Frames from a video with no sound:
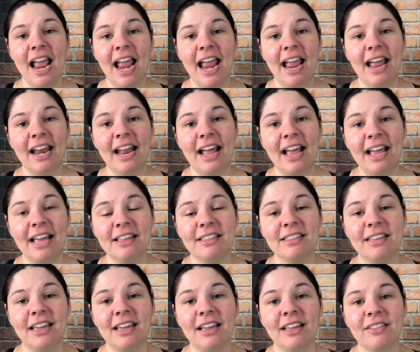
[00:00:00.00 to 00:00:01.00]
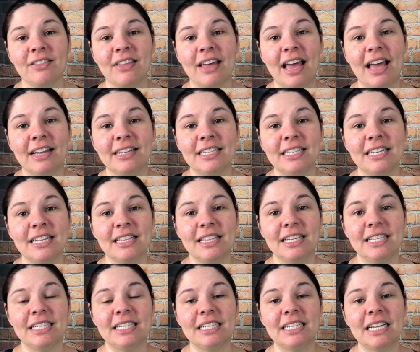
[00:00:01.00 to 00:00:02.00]
And I think that
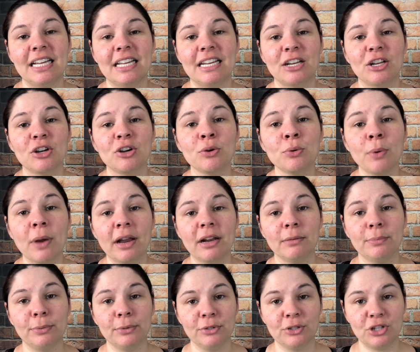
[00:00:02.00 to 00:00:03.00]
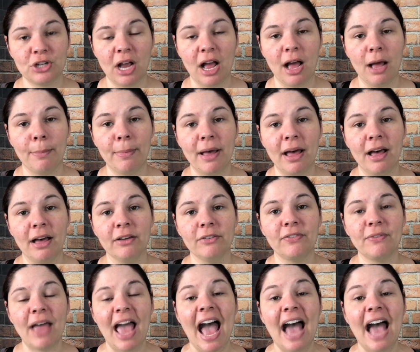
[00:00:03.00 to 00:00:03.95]
they did an incredible job of